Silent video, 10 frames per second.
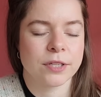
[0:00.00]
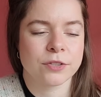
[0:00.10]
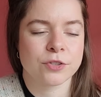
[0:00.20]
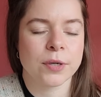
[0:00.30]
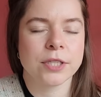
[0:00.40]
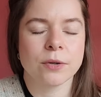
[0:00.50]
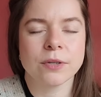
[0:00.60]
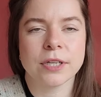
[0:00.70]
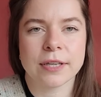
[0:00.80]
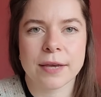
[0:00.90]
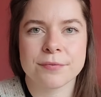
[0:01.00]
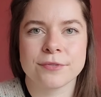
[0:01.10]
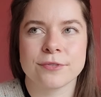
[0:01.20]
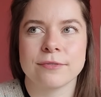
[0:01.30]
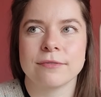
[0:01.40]
so I don't have
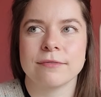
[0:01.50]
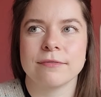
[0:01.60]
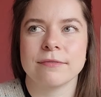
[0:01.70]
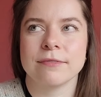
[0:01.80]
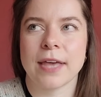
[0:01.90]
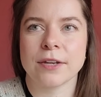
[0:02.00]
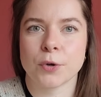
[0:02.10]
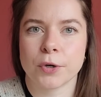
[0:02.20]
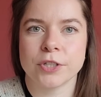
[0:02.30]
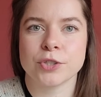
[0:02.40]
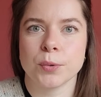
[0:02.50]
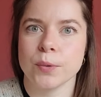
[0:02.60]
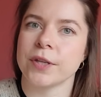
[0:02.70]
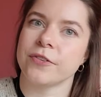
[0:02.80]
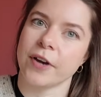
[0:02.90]
that urge all
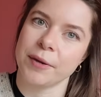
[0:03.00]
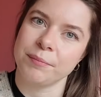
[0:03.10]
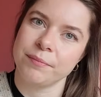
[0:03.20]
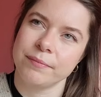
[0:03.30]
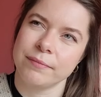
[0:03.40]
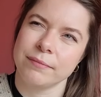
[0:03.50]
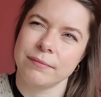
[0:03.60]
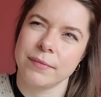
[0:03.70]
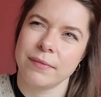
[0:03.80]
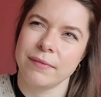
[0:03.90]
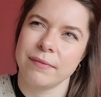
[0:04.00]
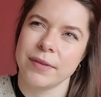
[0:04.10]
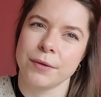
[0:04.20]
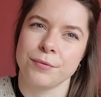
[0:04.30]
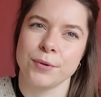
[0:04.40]
the time.
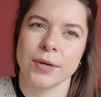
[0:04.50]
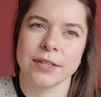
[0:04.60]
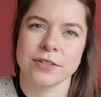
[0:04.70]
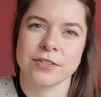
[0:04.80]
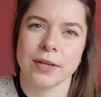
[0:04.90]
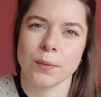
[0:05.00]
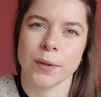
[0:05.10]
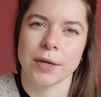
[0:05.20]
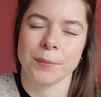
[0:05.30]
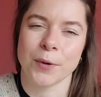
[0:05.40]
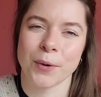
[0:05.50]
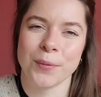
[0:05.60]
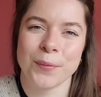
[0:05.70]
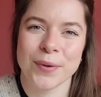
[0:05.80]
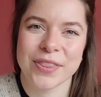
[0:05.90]
If you understand where I'm
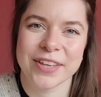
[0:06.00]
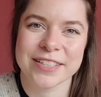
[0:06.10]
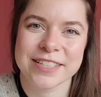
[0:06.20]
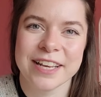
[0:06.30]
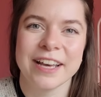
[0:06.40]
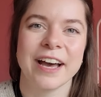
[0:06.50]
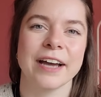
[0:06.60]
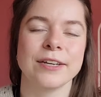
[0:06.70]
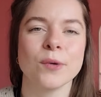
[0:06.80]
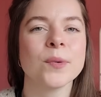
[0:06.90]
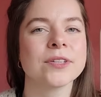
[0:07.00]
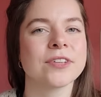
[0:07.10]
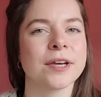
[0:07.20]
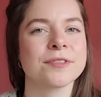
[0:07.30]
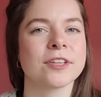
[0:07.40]
going with this. I don't want to
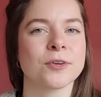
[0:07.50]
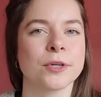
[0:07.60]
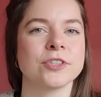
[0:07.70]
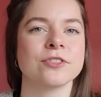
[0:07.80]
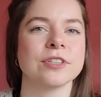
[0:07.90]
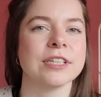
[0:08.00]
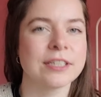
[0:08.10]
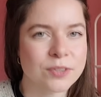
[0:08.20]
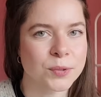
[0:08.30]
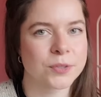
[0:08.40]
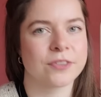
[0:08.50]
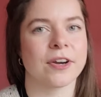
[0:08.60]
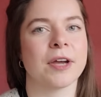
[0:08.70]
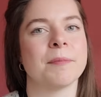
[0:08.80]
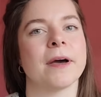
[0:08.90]
have that urge to knit all the
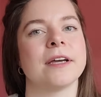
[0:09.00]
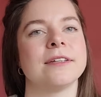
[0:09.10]
time.